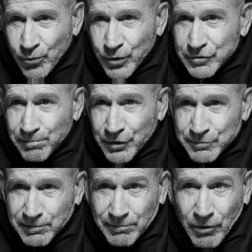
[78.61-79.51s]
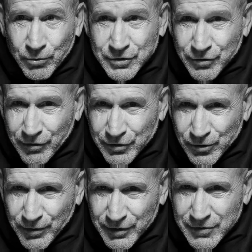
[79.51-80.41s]
which must be modestar
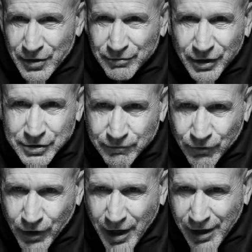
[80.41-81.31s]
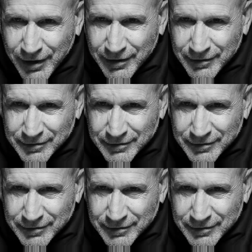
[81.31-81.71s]
to his lustful eye,